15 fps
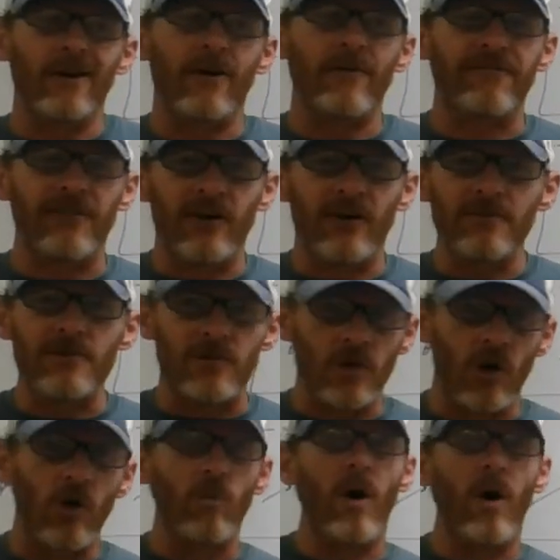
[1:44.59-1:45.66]
firms
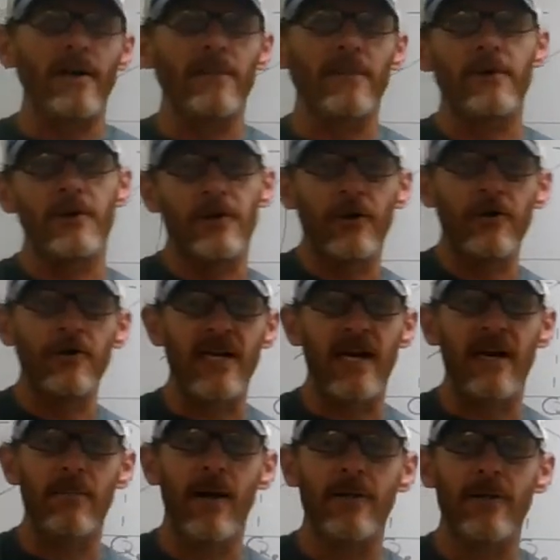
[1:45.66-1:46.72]
don't want to produce
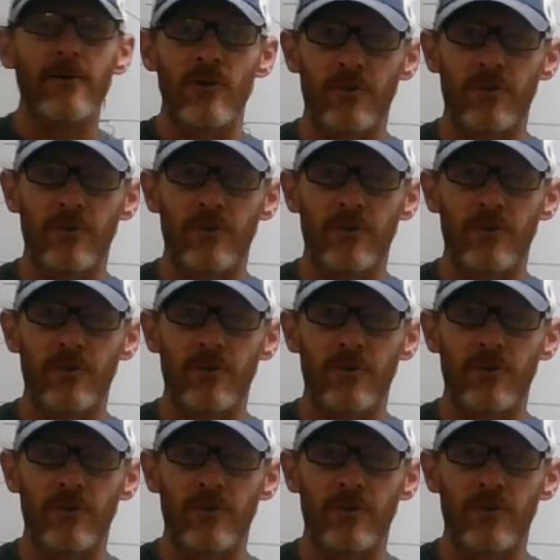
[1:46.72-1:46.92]
that much